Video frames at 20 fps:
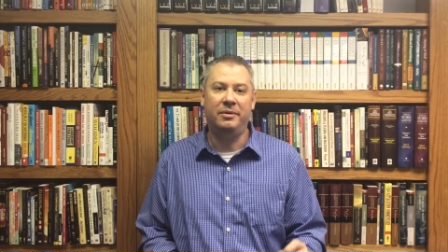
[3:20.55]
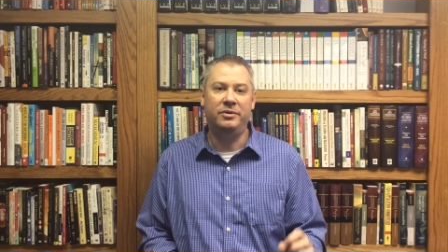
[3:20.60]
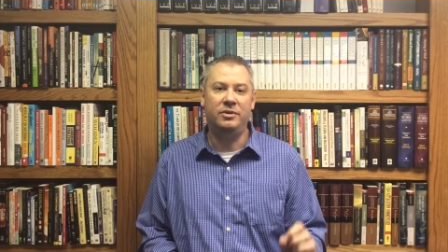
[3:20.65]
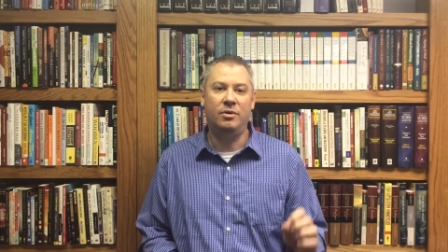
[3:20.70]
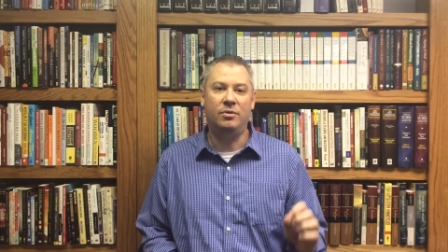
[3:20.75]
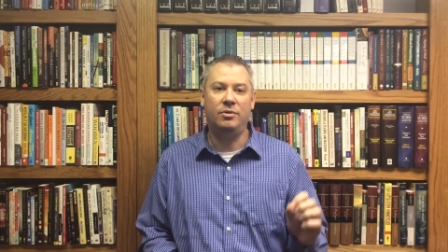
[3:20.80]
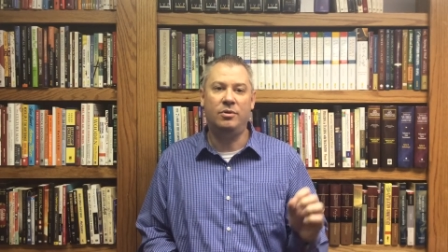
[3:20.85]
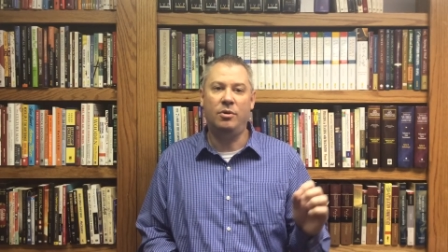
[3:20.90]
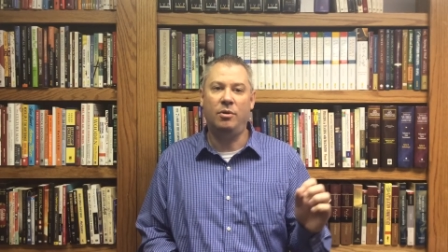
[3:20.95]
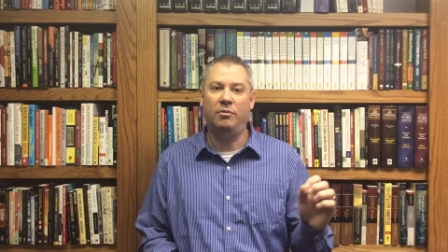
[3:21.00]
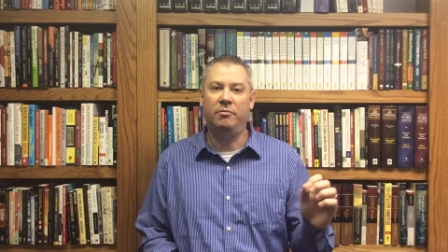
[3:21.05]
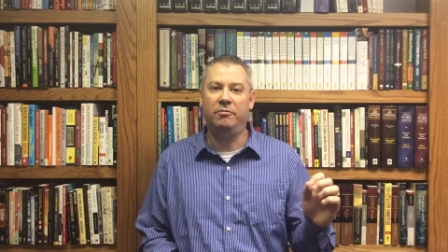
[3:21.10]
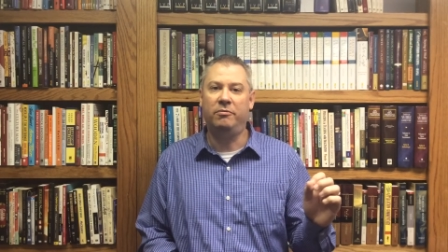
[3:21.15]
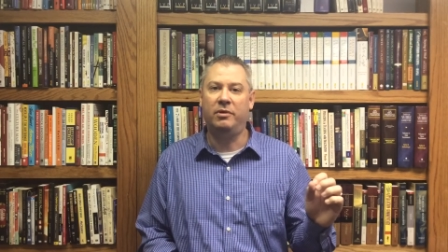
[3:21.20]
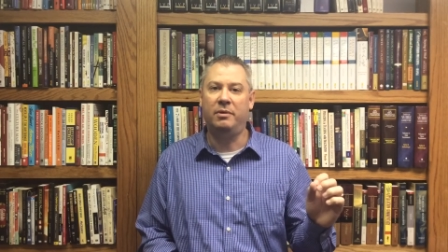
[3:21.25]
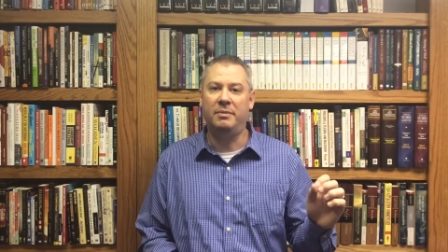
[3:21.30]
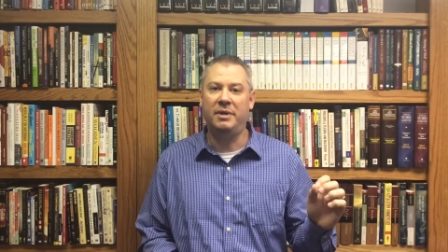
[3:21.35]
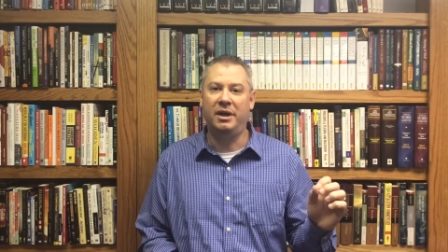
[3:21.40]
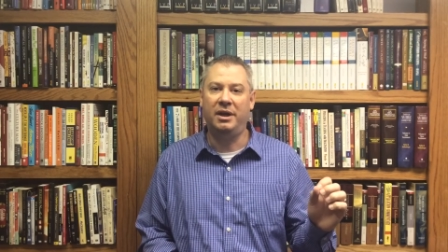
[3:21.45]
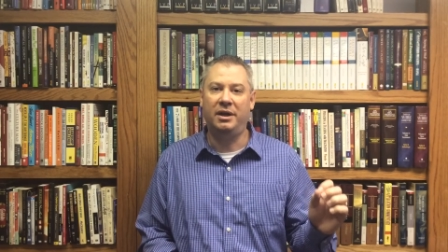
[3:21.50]
Don't quote
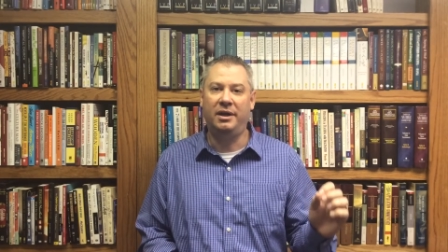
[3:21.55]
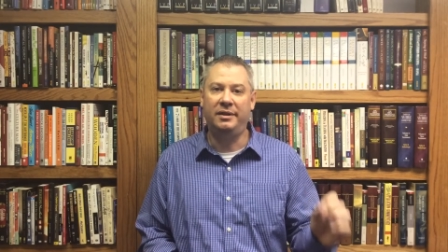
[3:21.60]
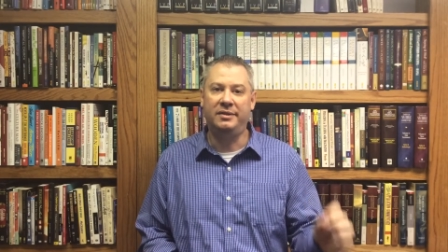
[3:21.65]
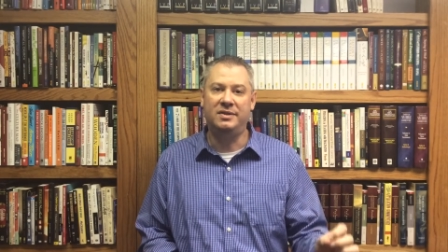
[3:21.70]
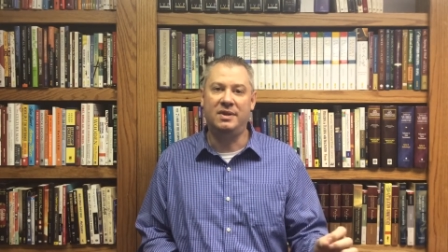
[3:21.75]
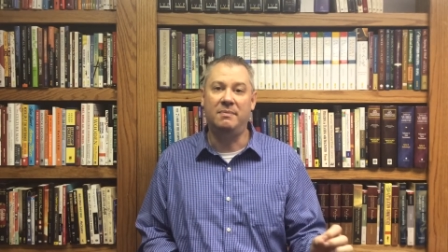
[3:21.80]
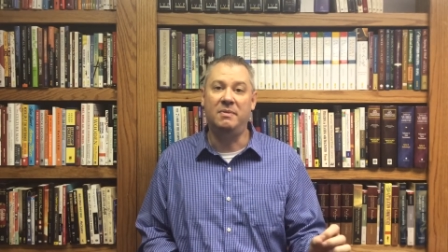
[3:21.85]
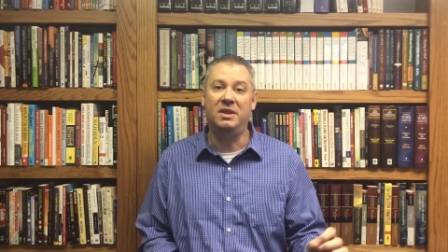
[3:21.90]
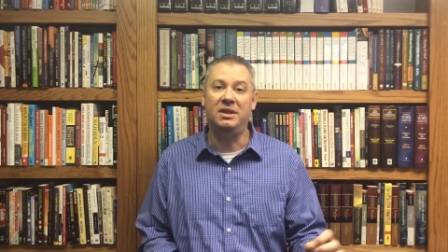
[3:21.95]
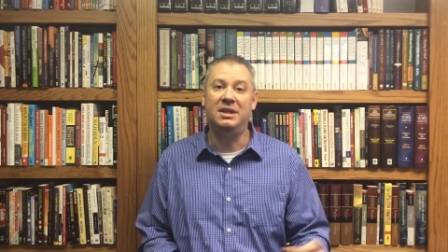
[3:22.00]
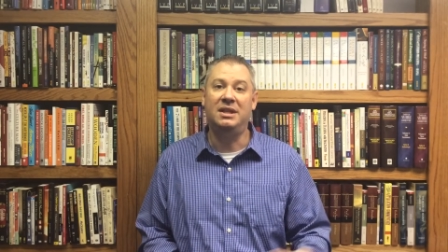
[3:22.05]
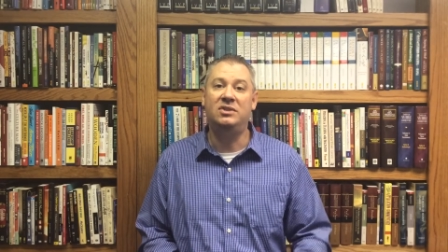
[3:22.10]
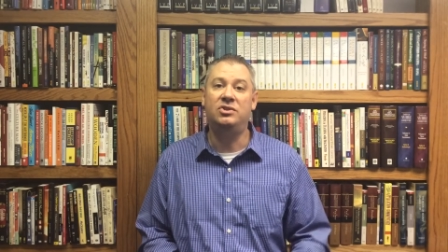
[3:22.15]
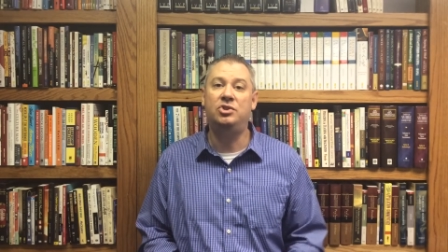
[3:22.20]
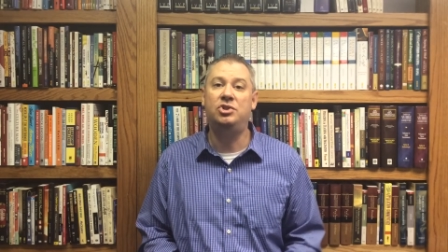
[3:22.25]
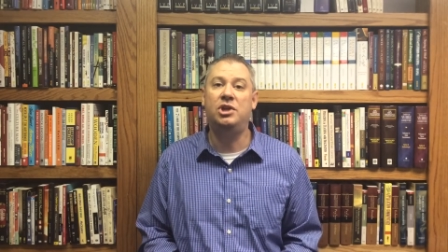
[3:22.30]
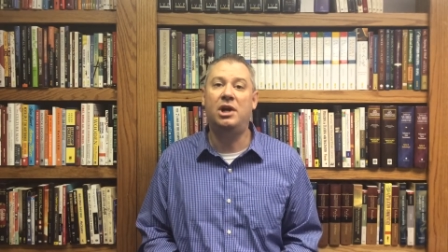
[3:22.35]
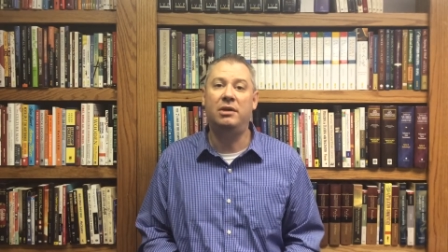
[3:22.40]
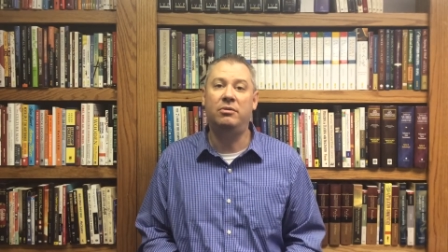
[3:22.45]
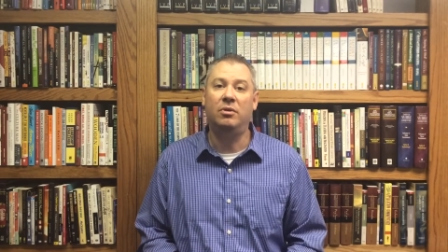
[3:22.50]
from something that's
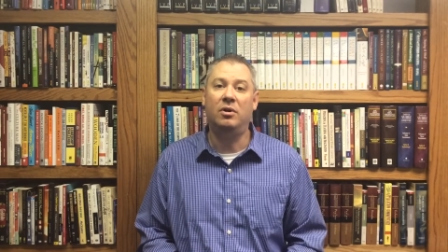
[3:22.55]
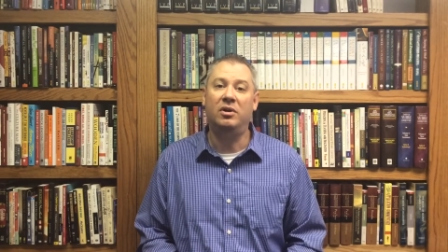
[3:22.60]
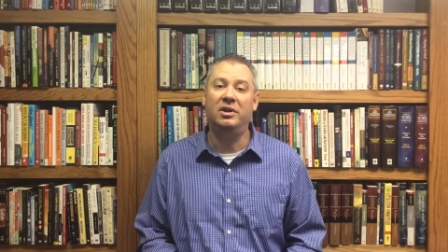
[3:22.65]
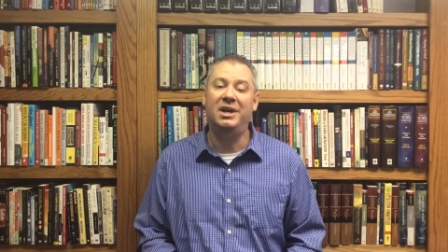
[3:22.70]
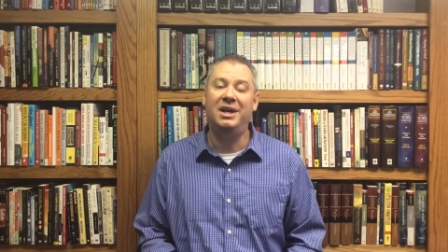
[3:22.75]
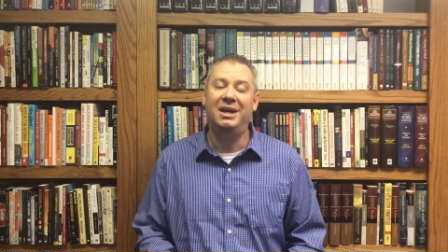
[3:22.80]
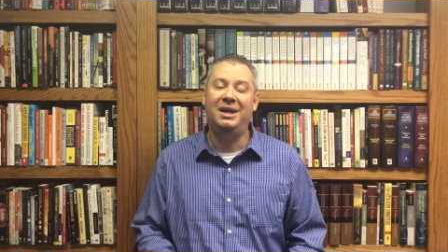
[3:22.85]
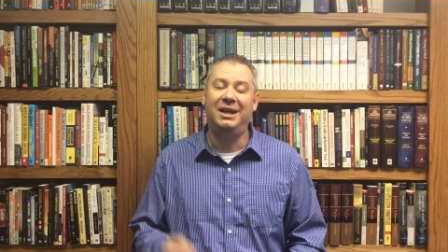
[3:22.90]
general.